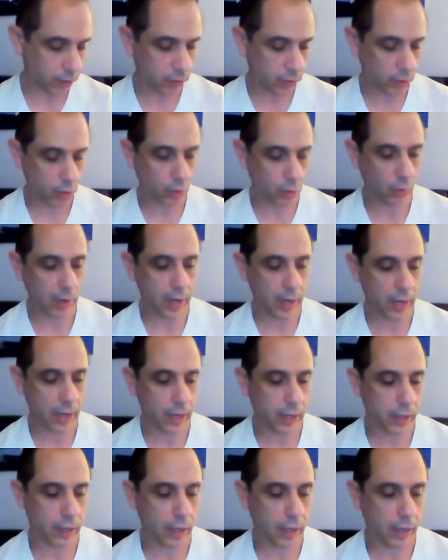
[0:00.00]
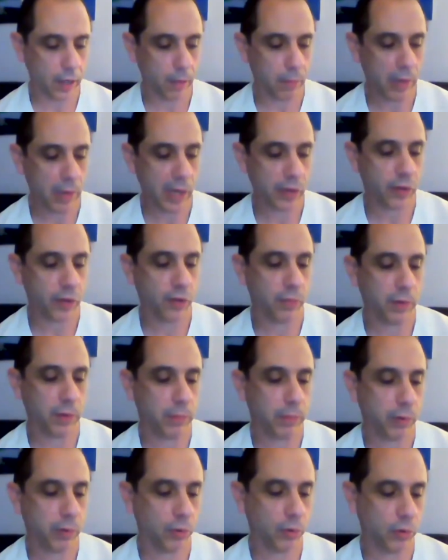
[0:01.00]
you and uh, Matthew have been
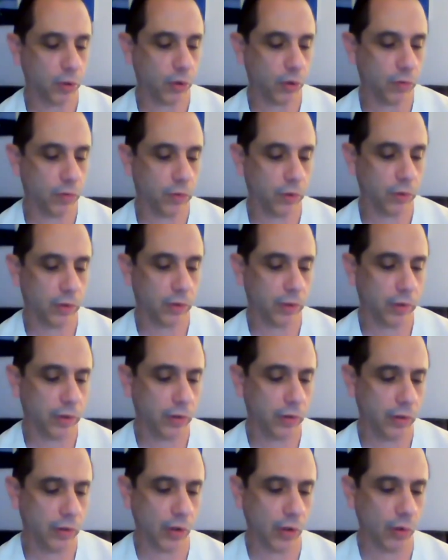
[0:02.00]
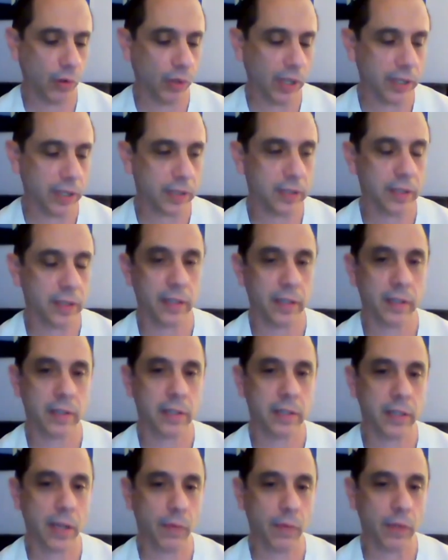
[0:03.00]
pulled over no less than
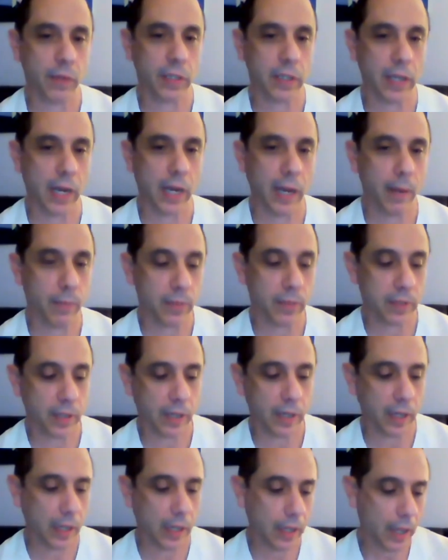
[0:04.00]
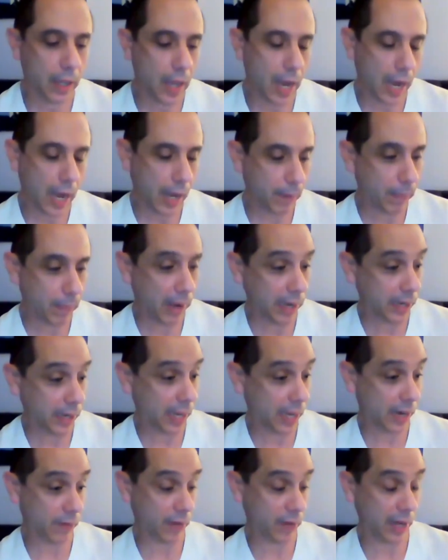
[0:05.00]
seven times, and I might
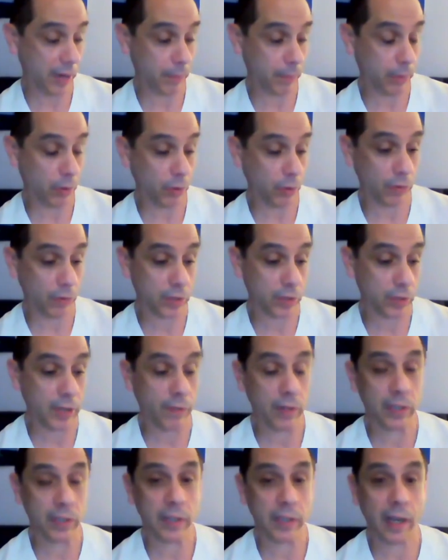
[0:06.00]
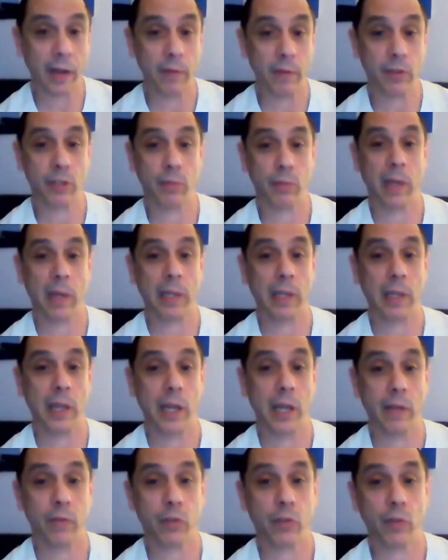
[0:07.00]
not have gotten pulled over seven times in my
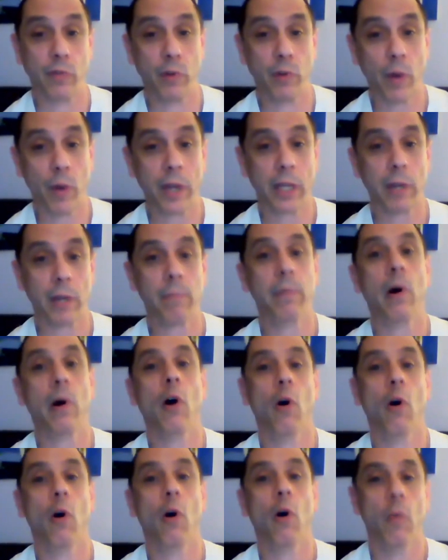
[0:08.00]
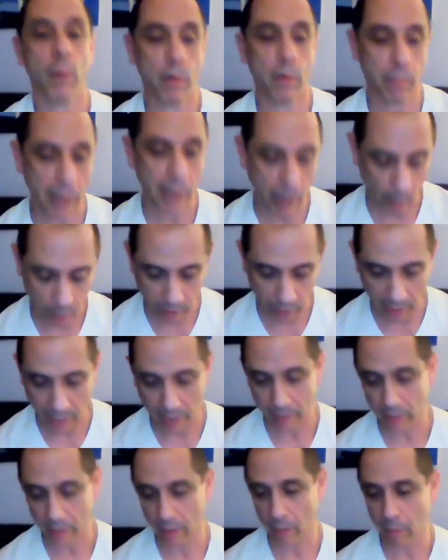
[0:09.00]
life. So, if you're writing a poem about that,
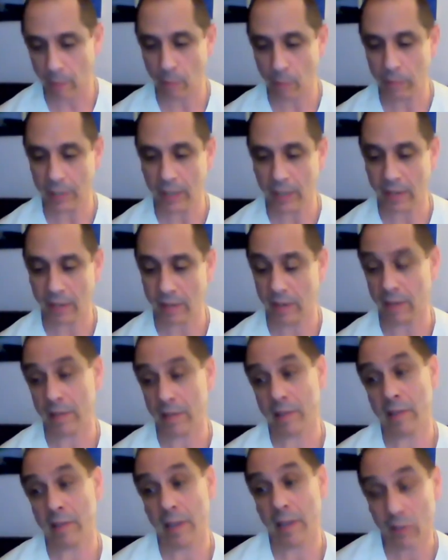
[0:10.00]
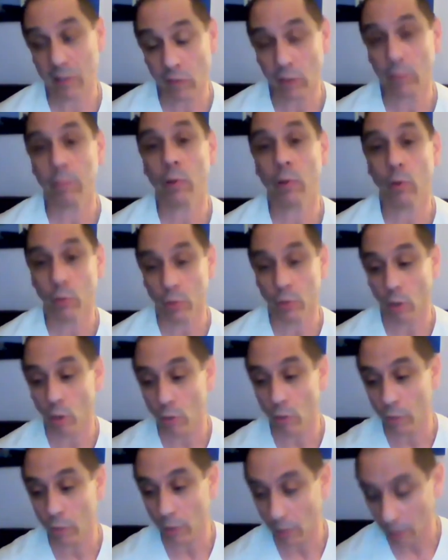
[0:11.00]
about being excessively pulled
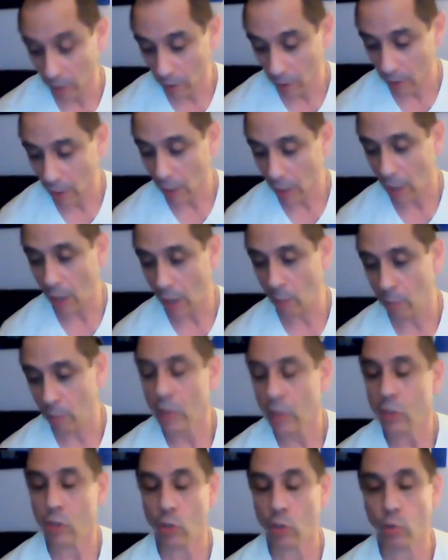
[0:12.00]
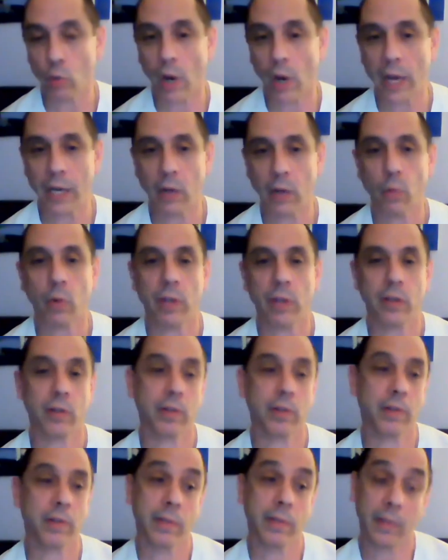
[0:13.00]
over, um, do you write it when
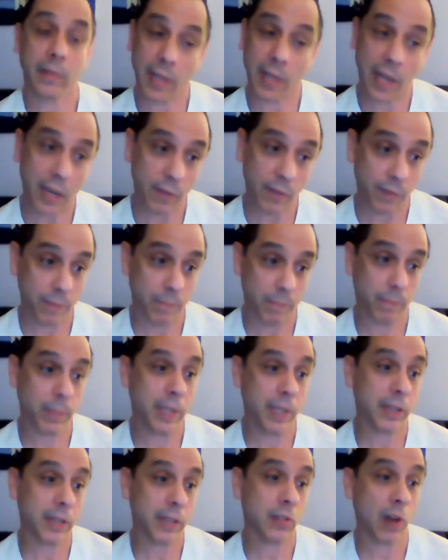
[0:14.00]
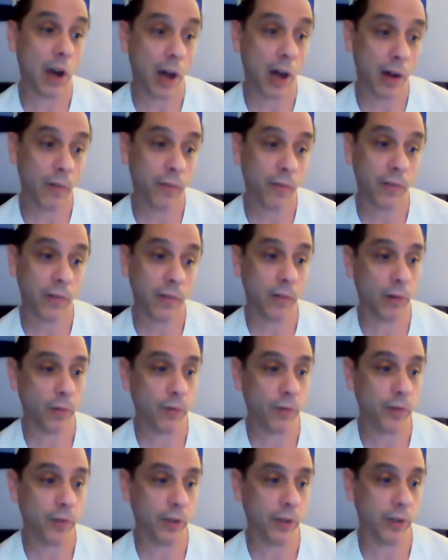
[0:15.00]
you're kind of pissed off or
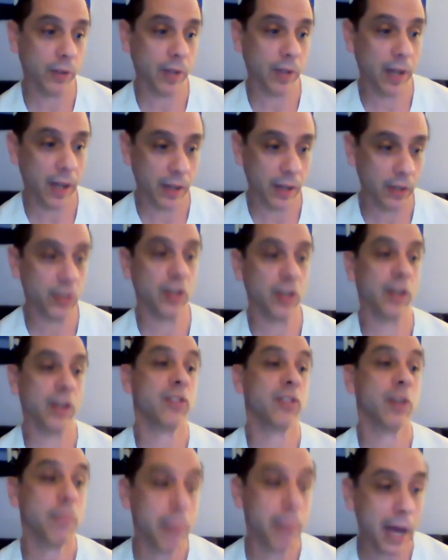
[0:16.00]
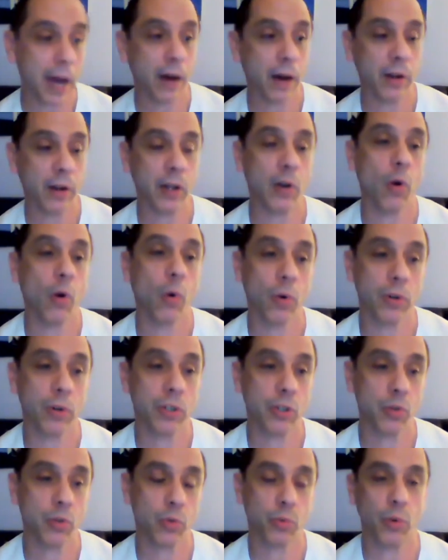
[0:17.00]
feel unjust about it, or do
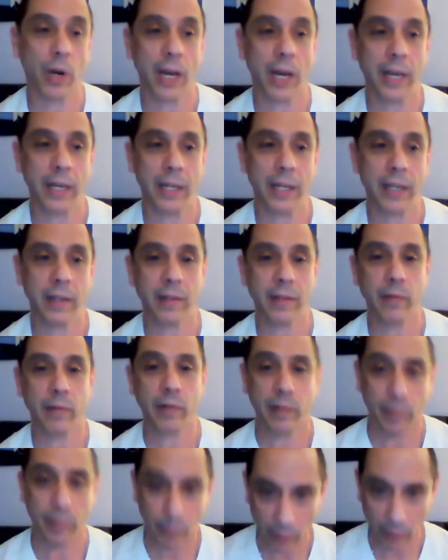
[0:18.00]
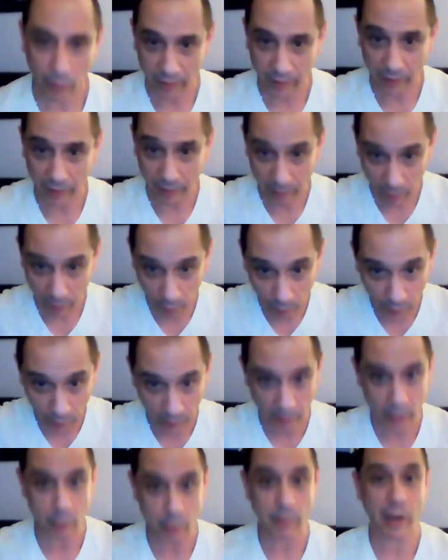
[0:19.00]
you write it when it, your
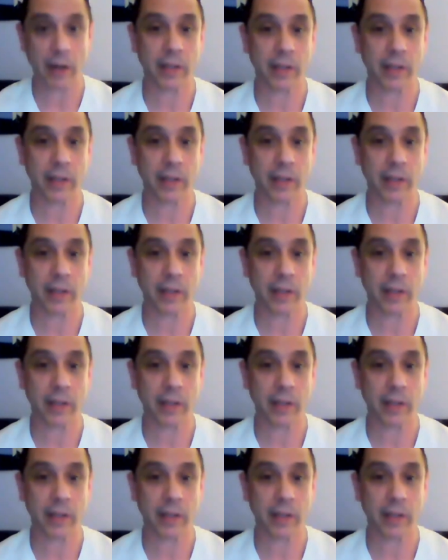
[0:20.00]
feelings about